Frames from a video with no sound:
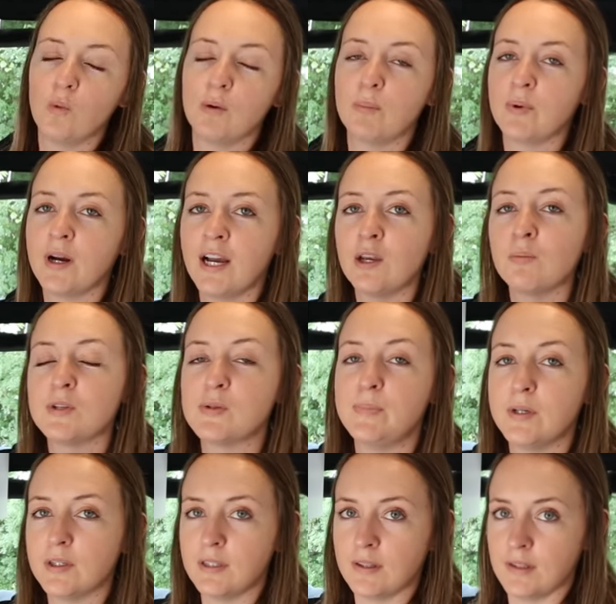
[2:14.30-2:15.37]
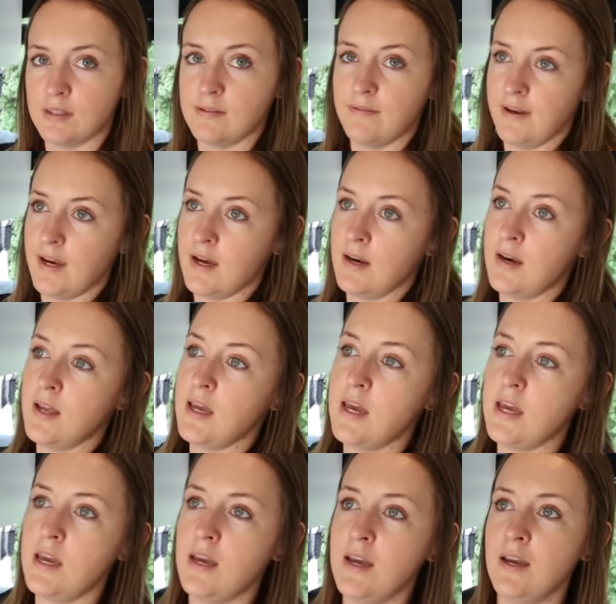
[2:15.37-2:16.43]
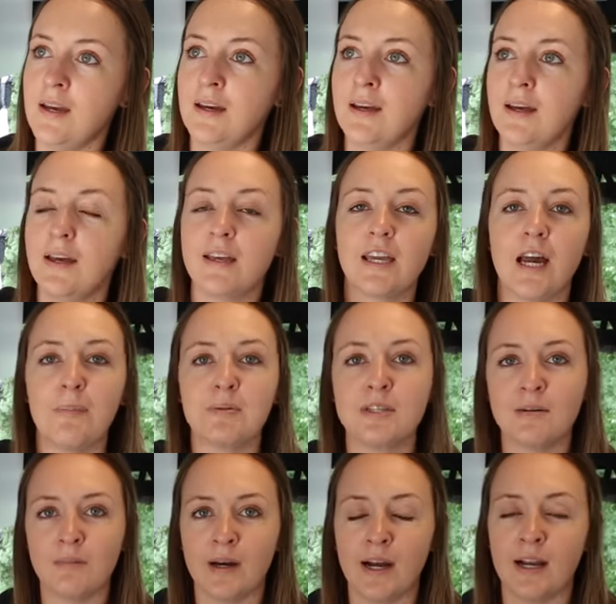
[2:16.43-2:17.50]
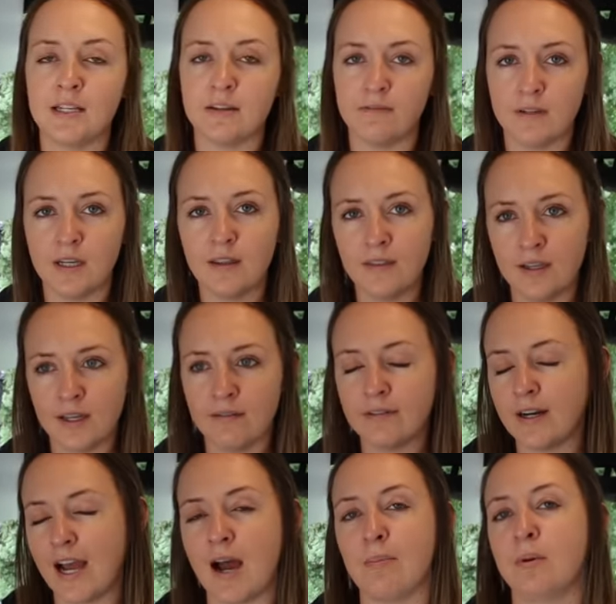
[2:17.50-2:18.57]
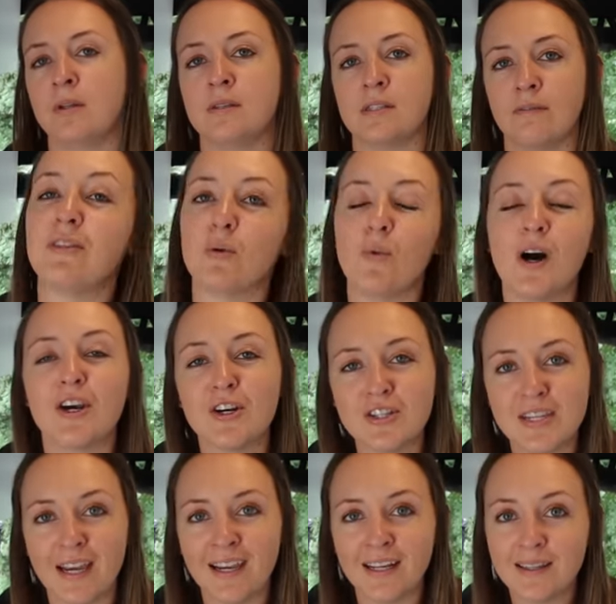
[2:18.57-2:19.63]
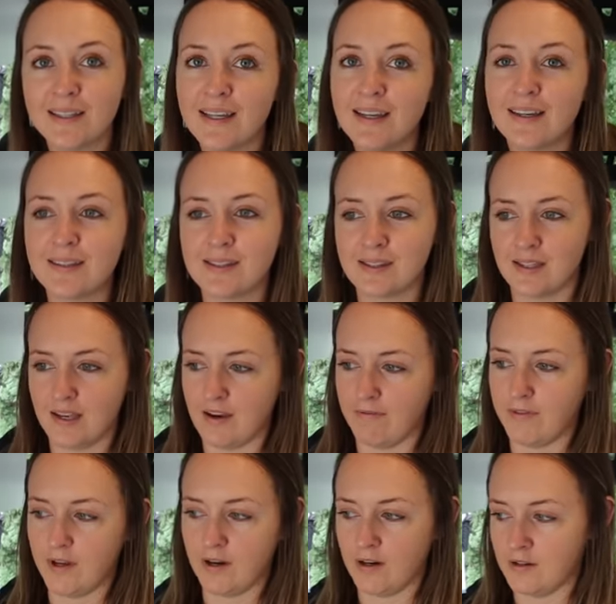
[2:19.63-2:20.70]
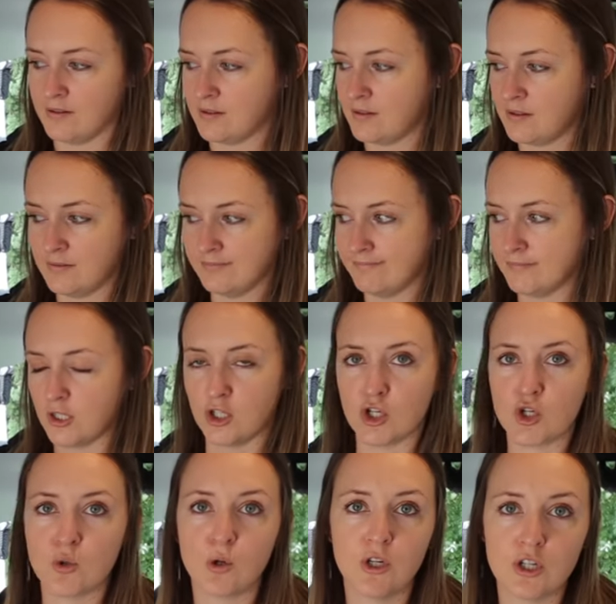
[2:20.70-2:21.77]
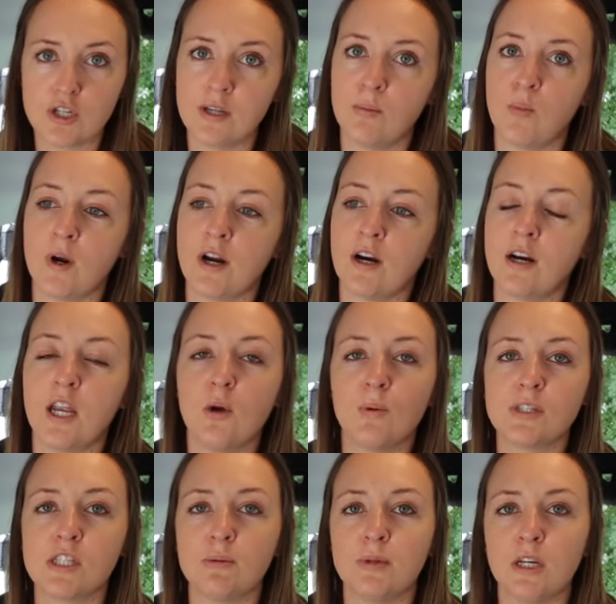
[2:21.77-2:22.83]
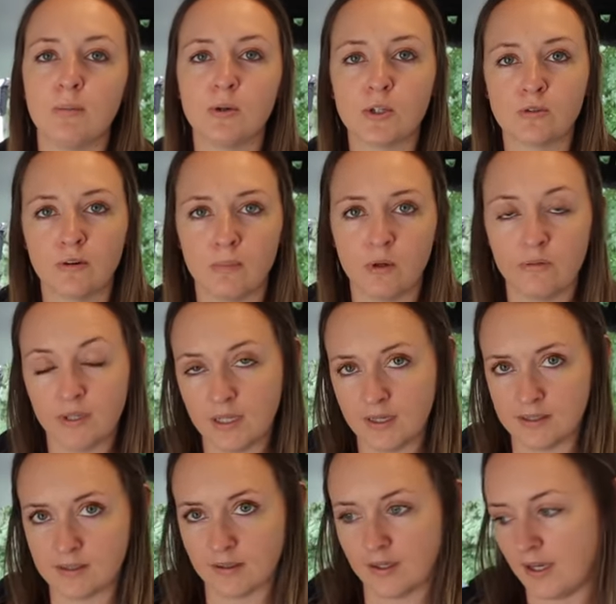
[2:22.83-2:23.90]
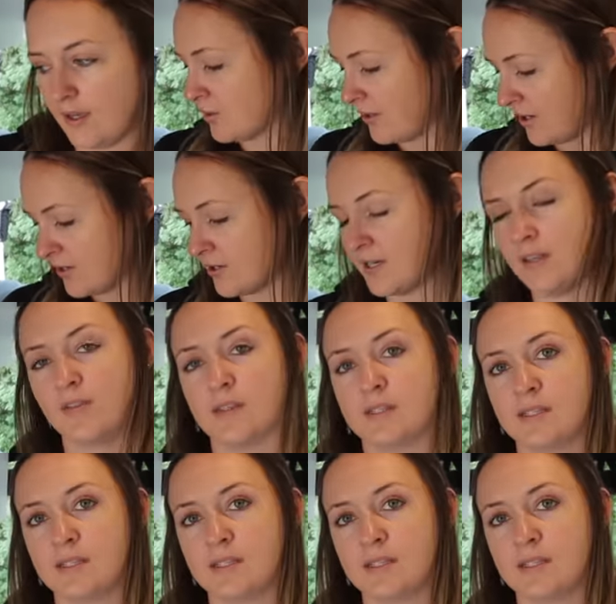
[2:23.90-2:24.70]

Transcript: When Brian was building this van, he kept in mind if anything ever happens, if the water tank leaks, if there's a short somewhere, he wants to be able to remove it easily. So underneath the